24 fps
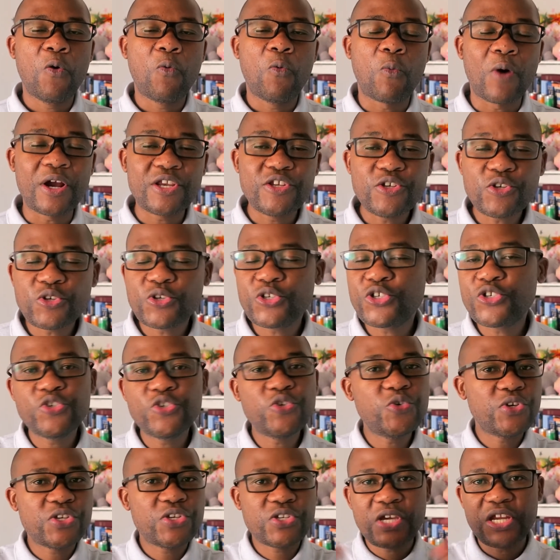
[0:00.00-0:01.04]
What you could
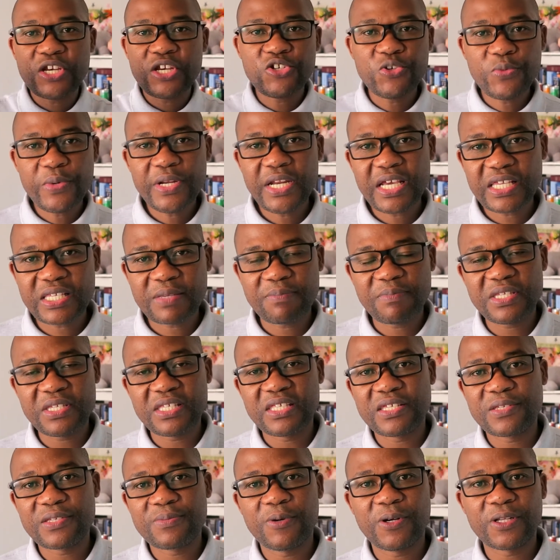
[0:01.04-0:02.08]
do, you can do it as a
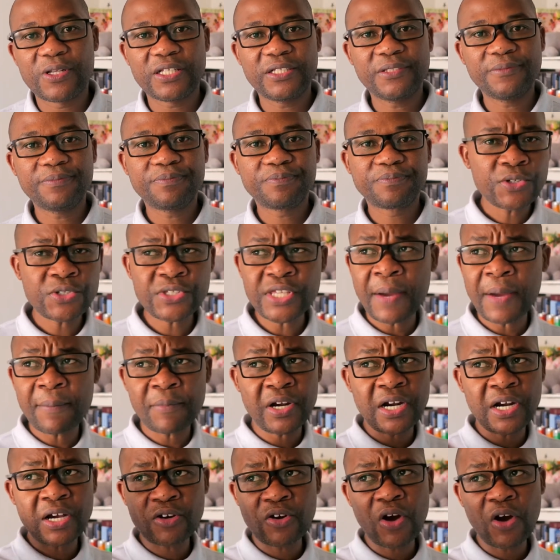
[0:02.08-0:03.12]
business model to say, I'm
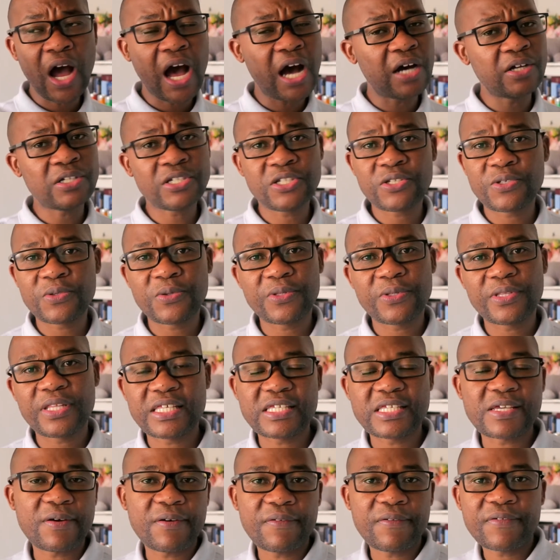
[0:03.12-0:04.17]
gonna go out to the
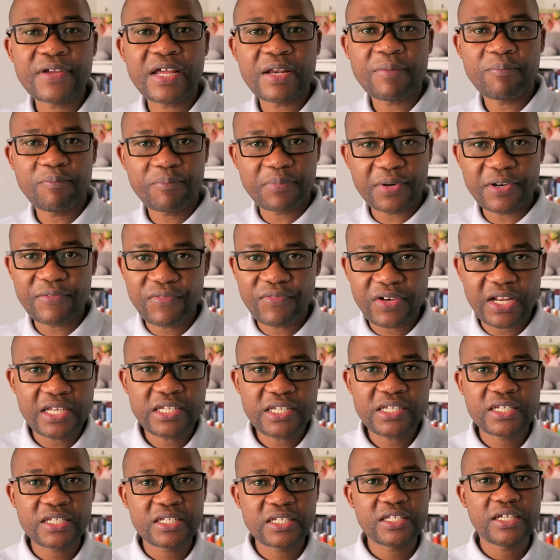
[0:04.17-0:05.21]
South African
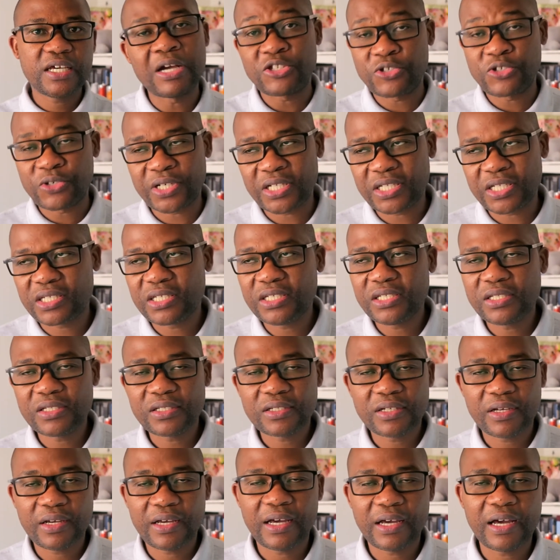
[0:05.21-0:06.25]
privileged majority.
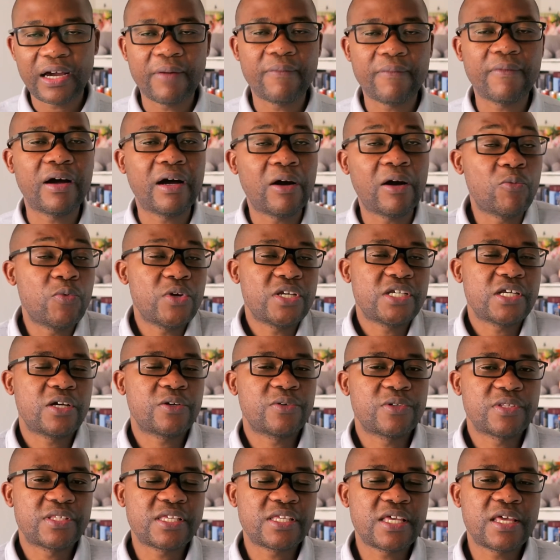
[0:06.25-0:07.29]
I wish I
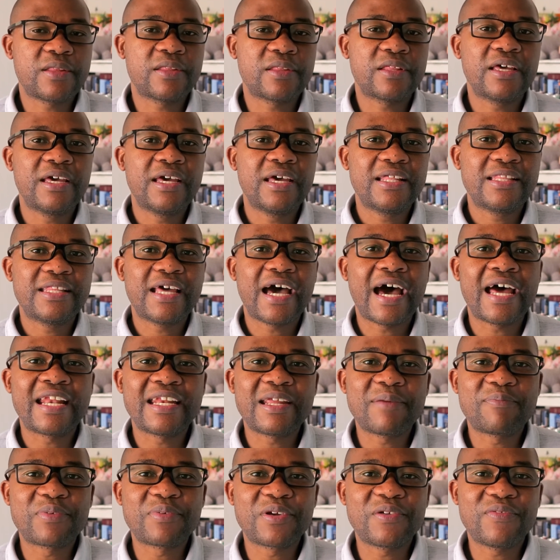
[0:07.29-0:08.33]
could say the
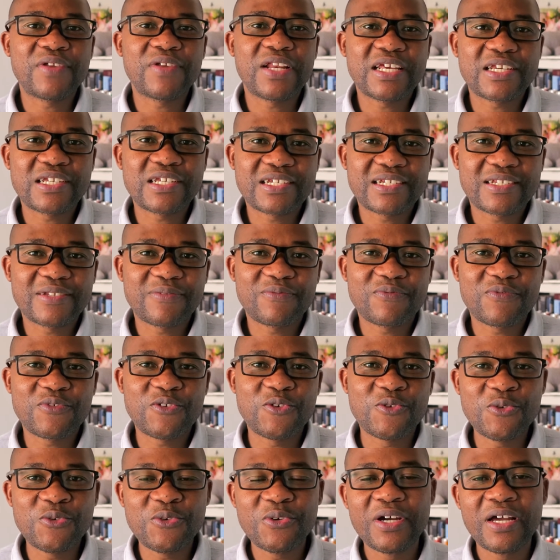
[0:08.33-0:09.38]
underprivileged
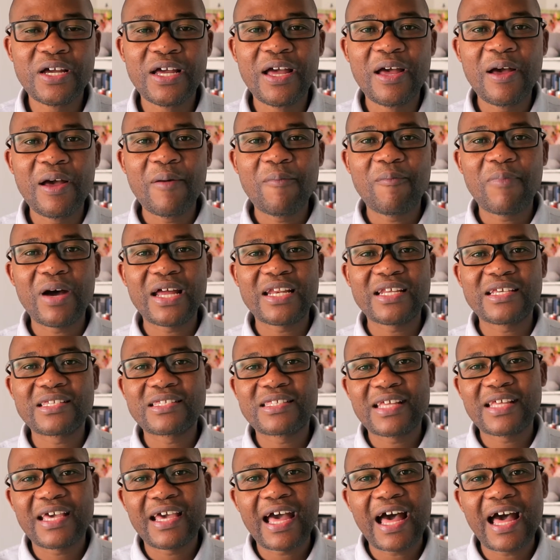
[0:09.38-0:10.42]
few, but
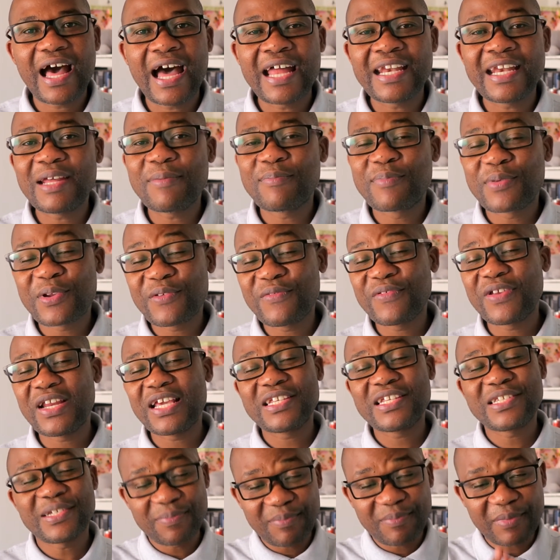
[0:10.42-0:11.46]
it's the
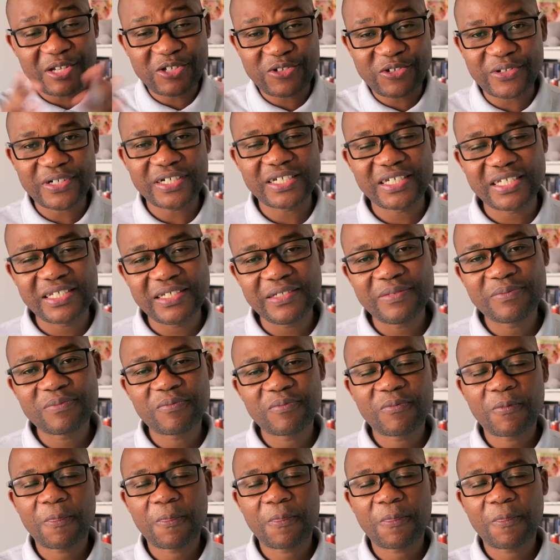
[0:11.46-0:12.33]
underprivileged majority.